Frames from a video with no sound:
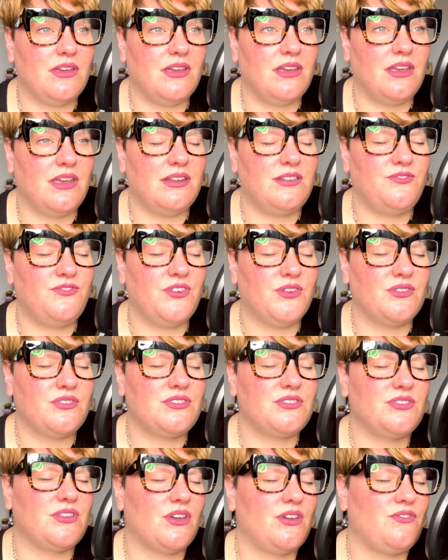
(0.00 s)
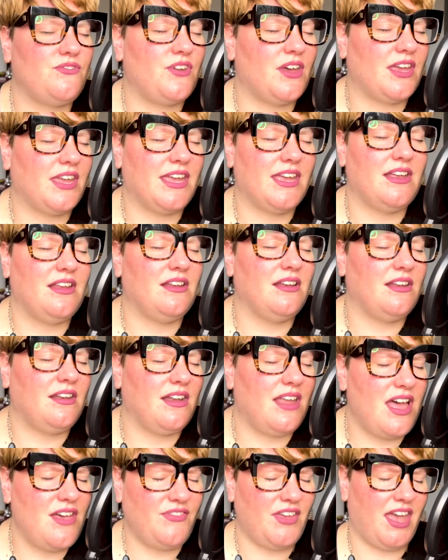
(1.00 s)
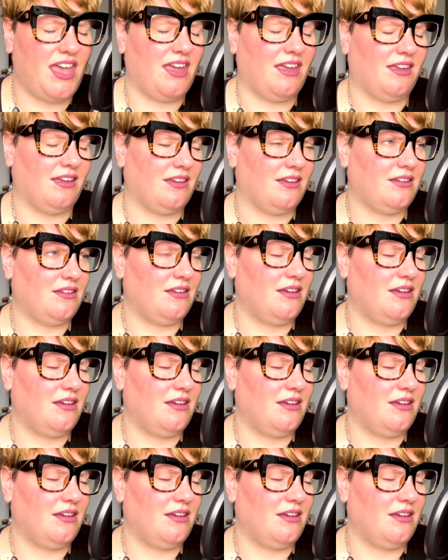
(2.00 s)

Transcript: it feels so fucking loving.